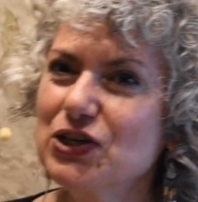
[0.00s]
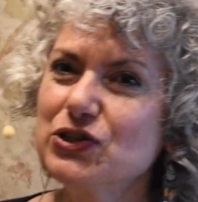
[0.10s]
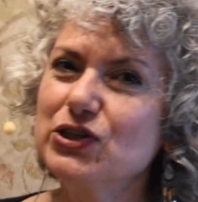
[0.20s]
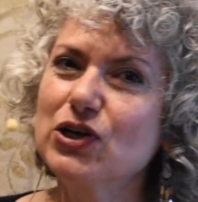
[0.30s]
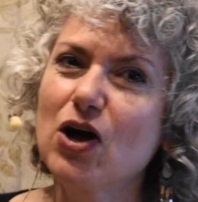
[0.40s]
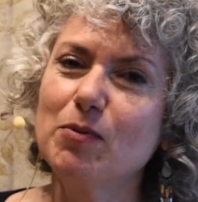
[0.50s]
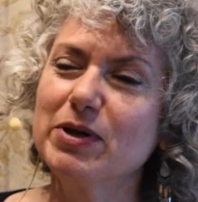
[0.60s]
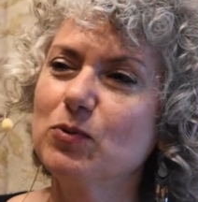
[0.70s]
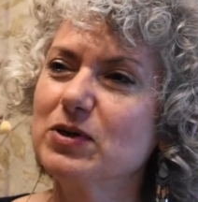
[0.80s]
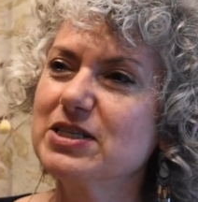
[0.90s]
She called
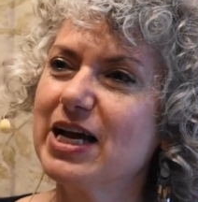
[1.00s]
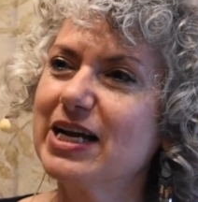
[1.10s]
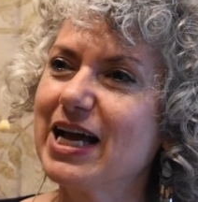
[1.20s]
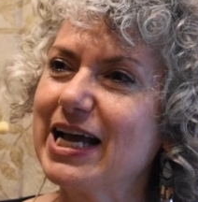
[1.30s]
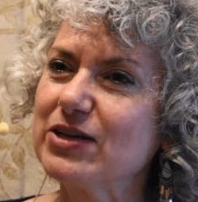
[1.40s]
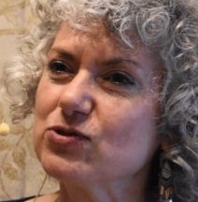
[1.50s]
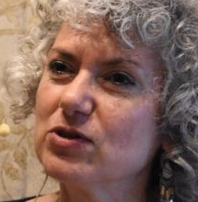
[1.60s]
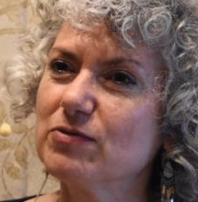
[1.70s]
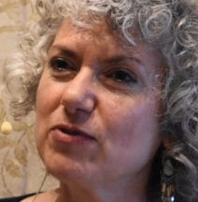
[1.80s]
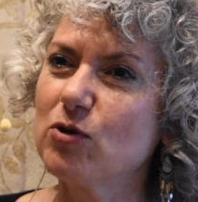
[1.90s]
me one day and I answered
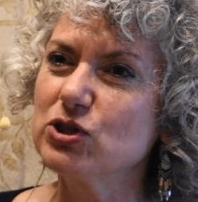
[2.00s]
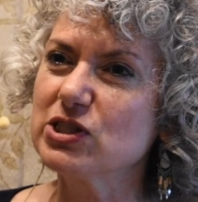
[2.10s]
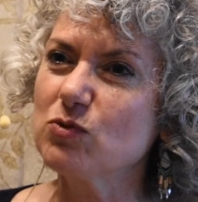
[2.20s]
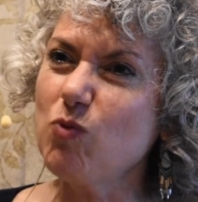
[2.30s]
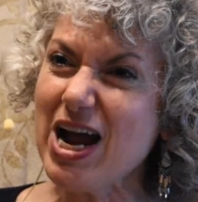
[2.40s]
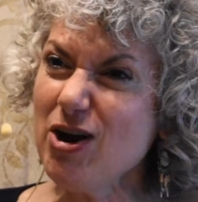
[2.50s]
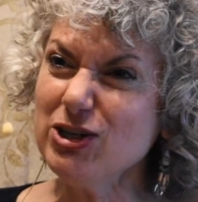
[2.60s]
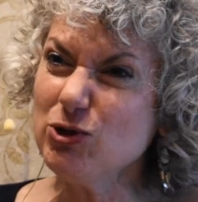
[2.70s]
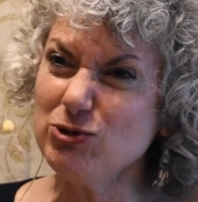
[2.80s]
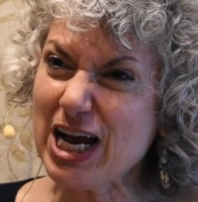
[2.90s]
the phone. She said, "Why
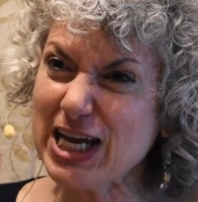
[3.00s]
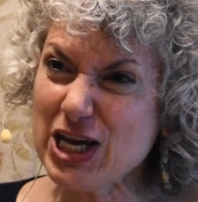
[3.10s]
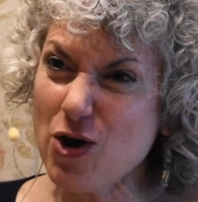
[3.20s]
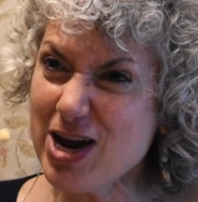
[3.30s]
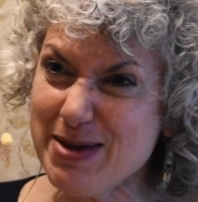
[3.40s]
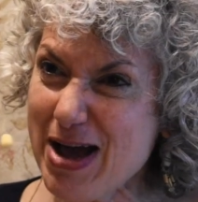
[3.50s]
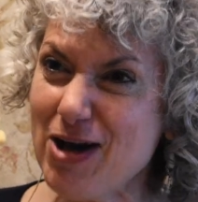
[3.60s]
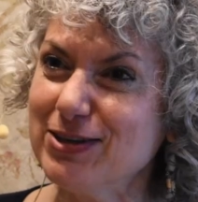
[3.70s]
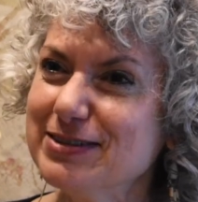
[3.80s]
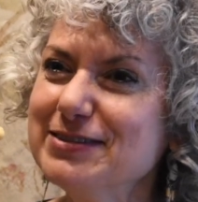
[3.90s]
aren't you checking your
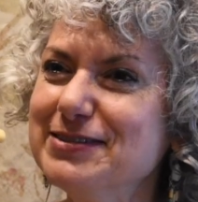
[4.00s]
email?"